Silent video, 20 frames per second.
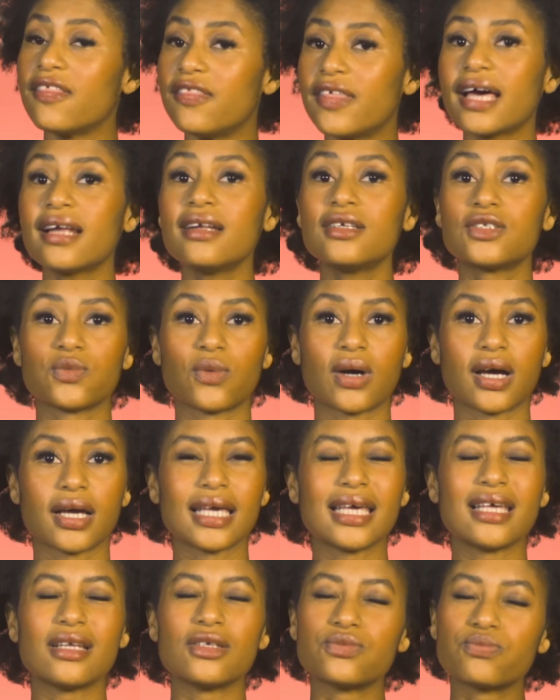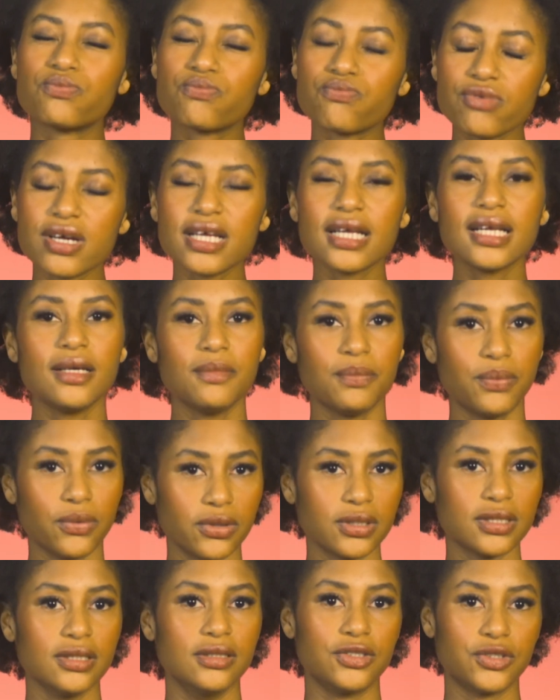That is why it is really
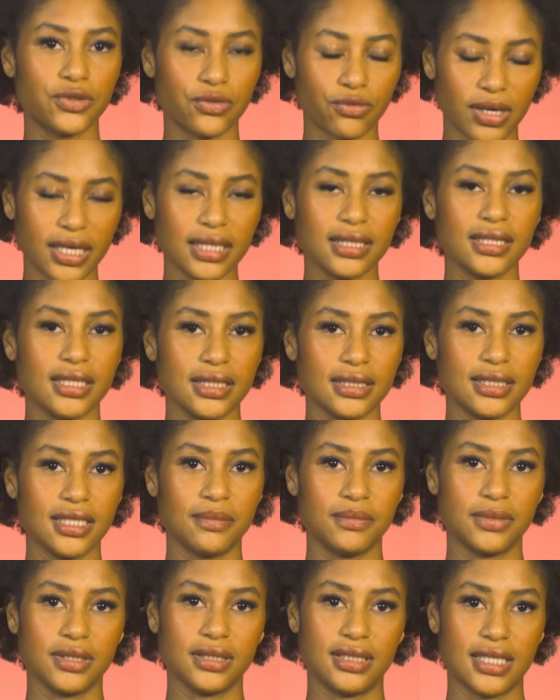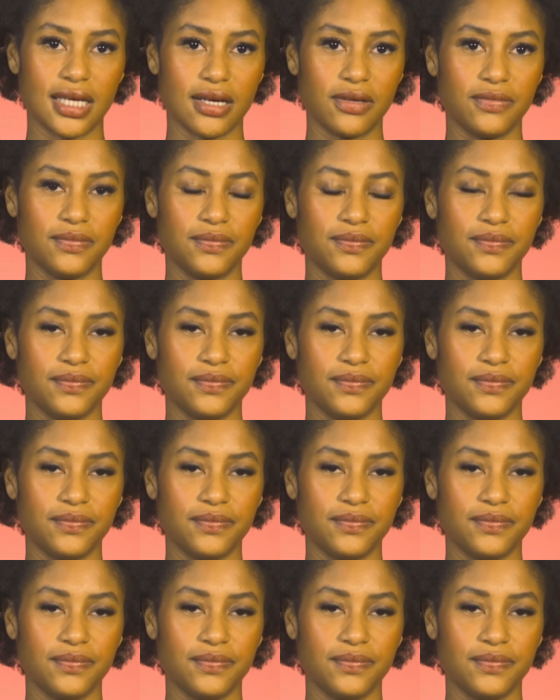important to write these numbers down.